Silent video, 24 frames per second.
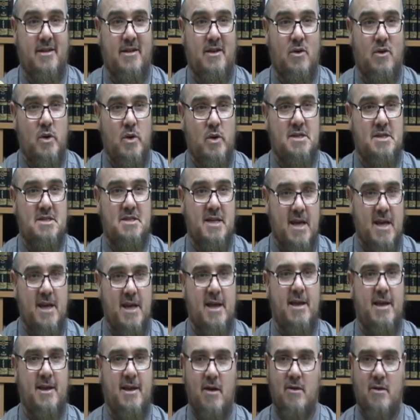We
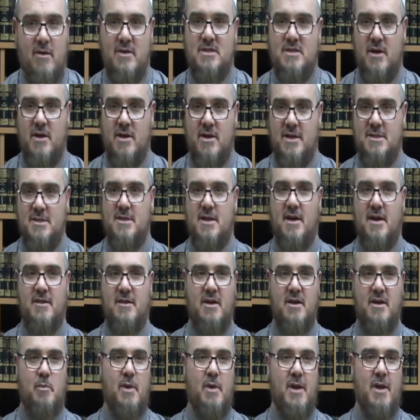say, now he's going to start
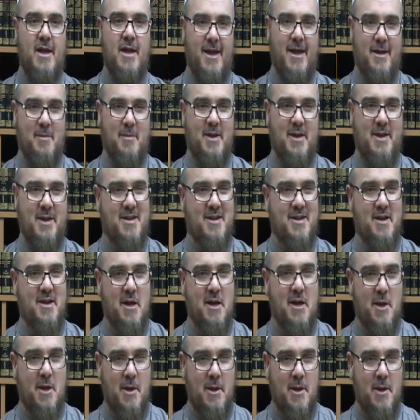replying, but it's going
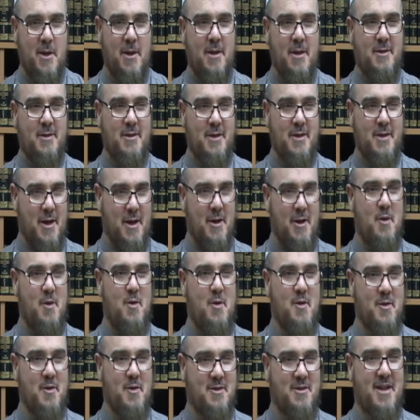to take a
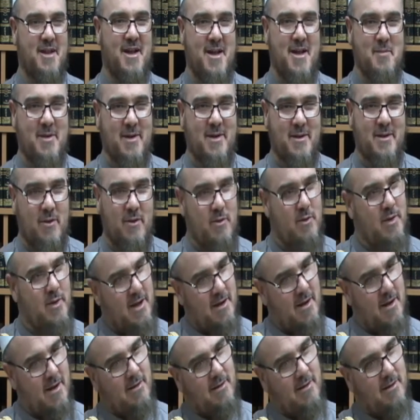long time. We're
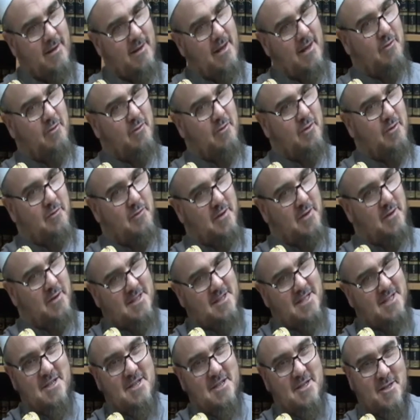going to have different
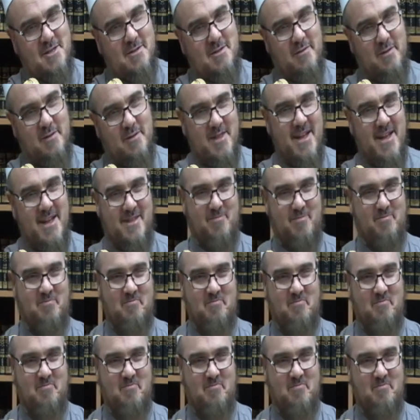sessions for that.